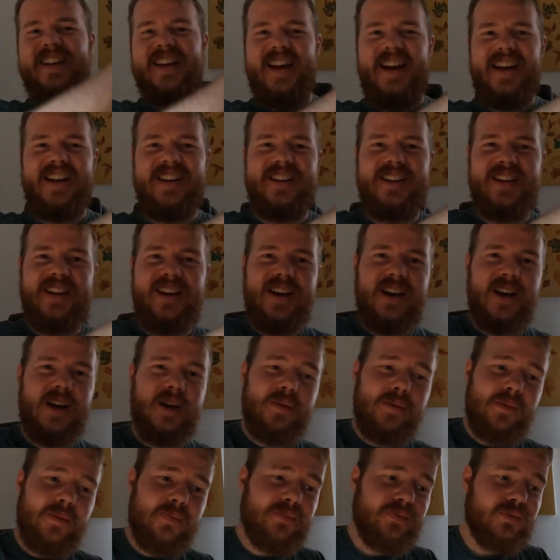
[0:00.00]

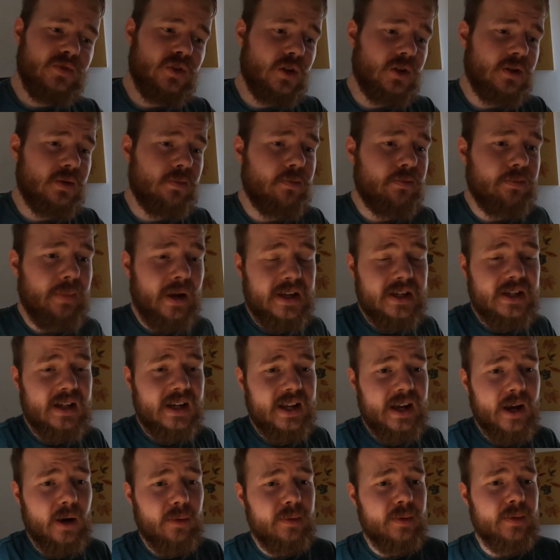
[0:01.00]
and just
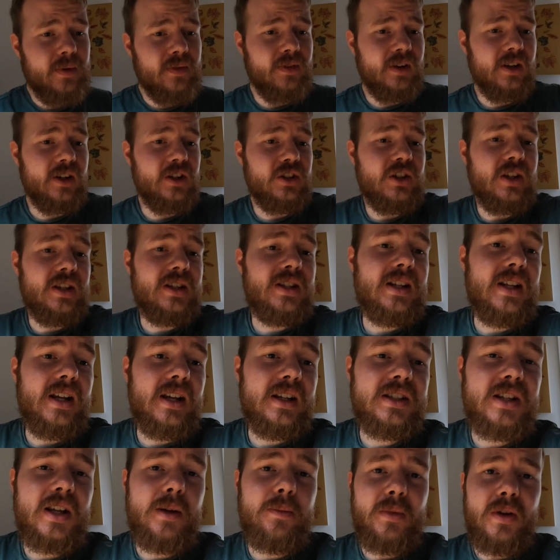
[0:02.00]
basically helping me with the
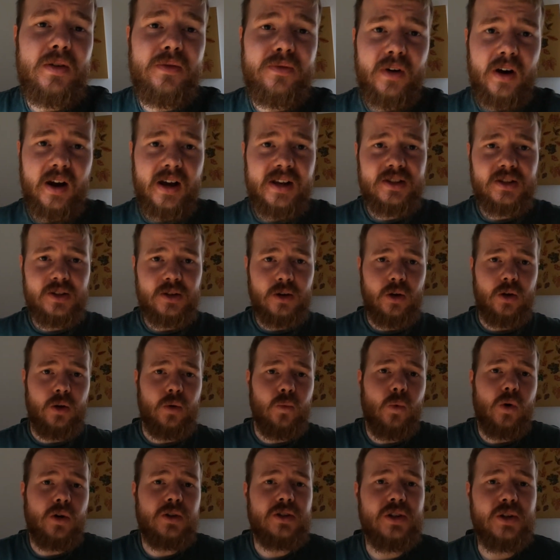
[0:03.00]
logistics, giving me advice
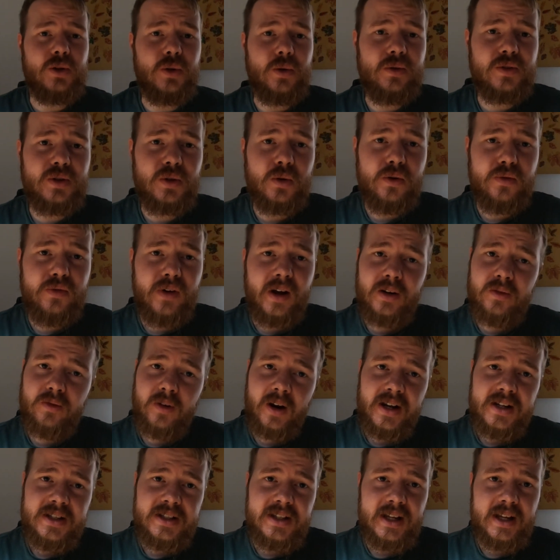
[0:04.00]
on what to do with sort of
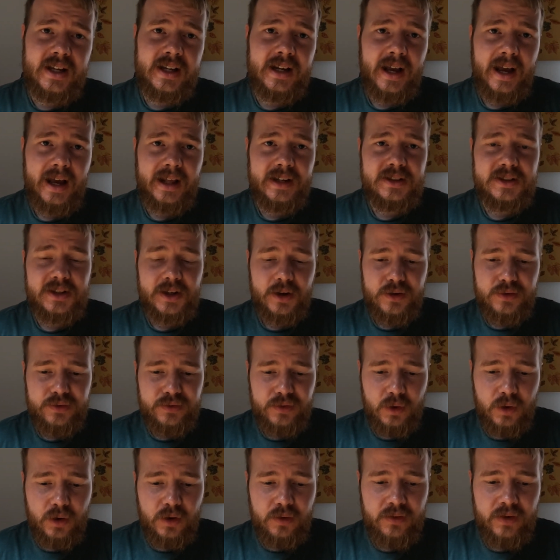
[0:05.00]
fundraising and so
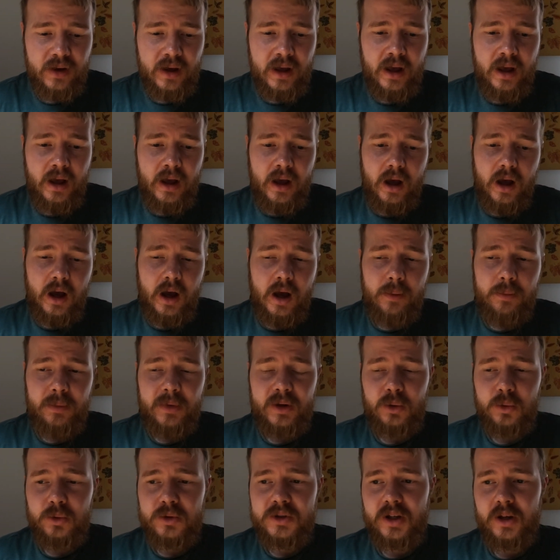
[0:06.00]
forth.
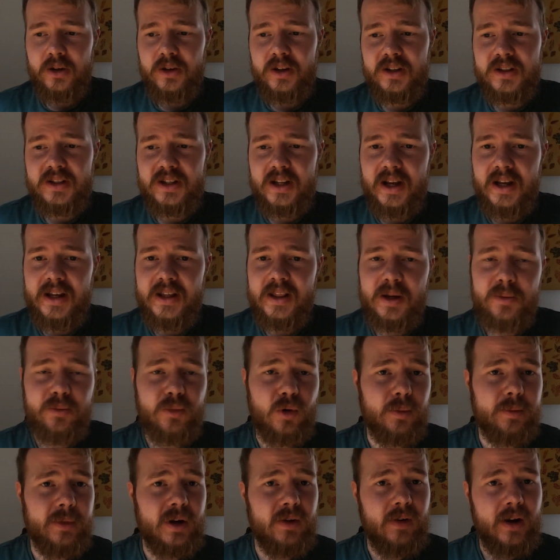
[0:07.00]
And also yesterday they
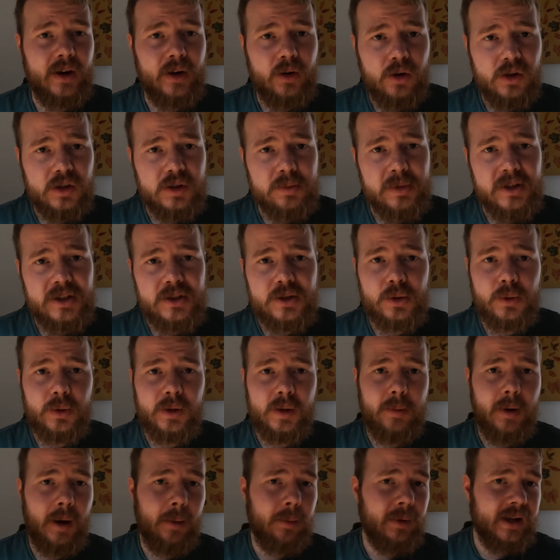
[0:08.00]
brought me around the hospital
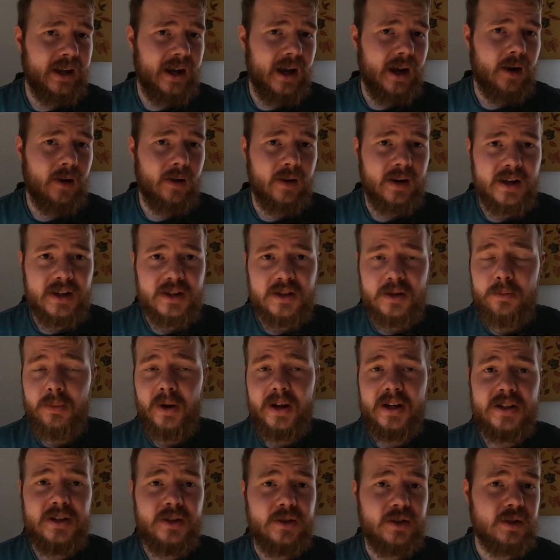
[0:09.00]
and the public areas and
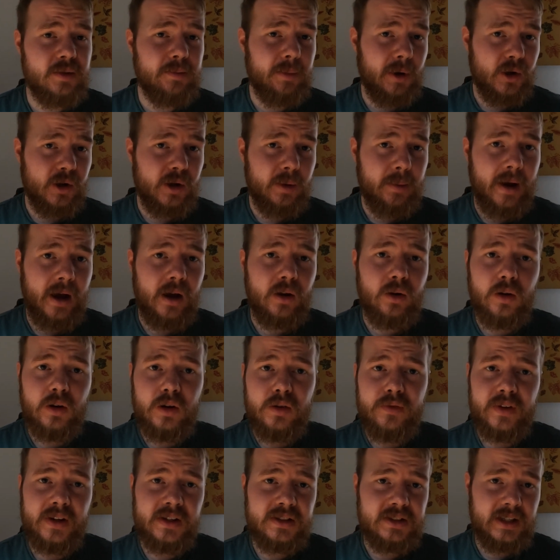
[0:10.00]
basically just spoke about a lot
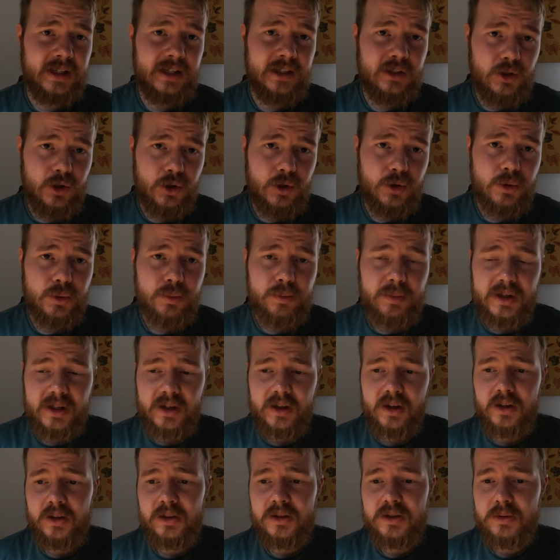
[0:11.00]
of things they do,
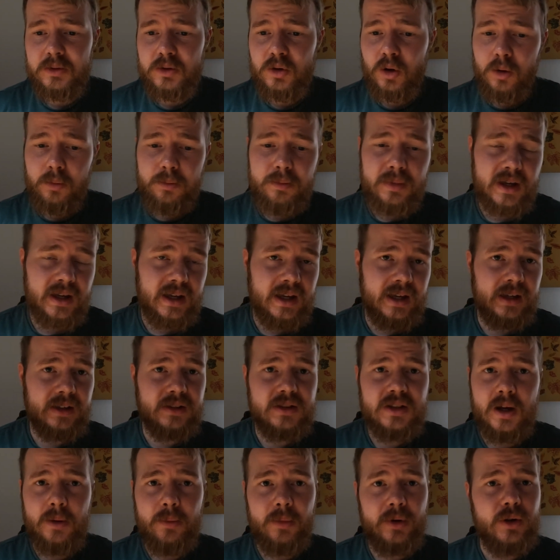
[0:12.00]
because not being
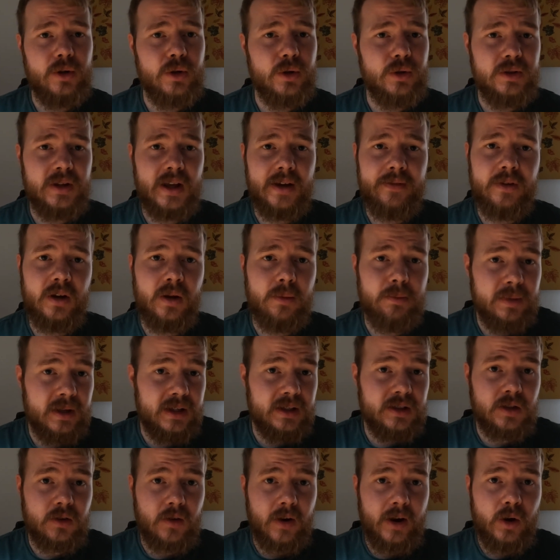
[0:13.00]
someone who's ever
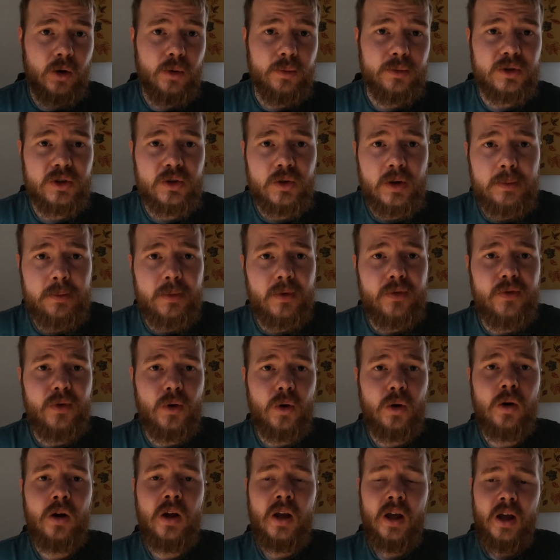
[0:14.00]
been to Great Ormond Street
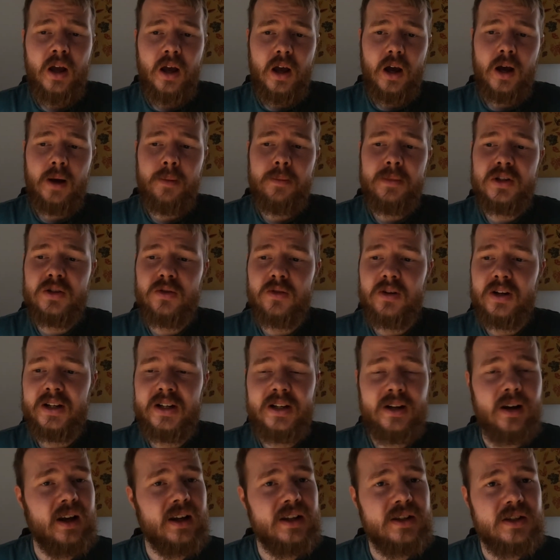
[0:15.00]
before, it's
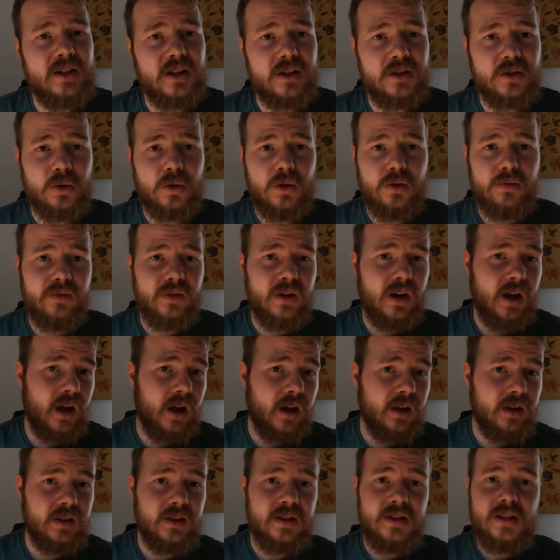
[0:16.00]
really nice to sort of
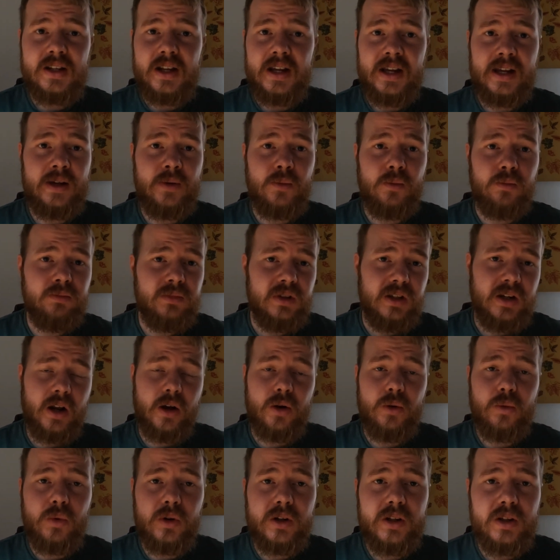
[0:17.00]
learn and see, you know,
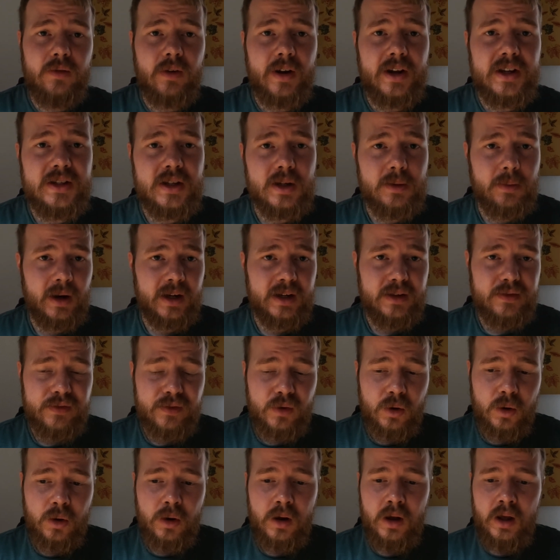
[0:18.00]
what you're raising the money
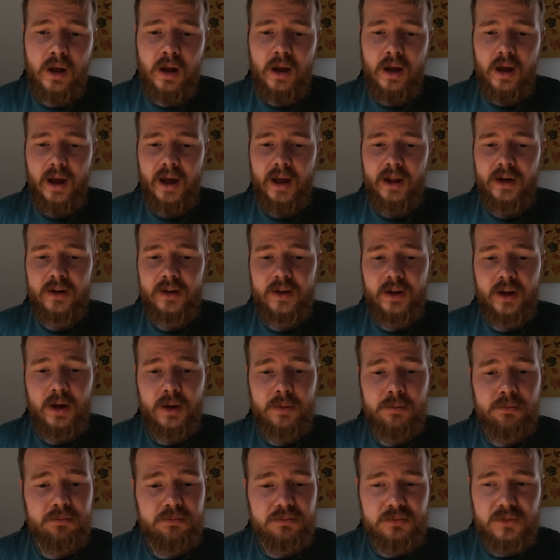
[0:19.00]
for,
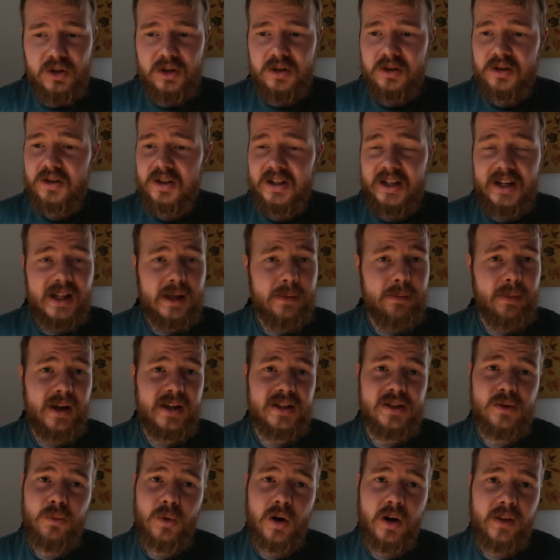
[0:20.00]
and just see the
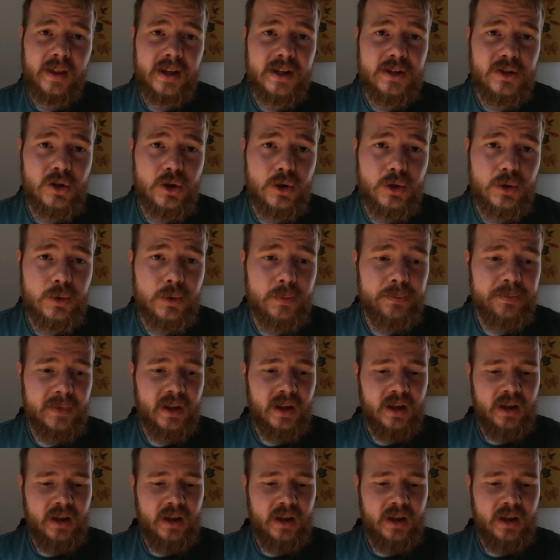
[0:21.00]
amazing work they do.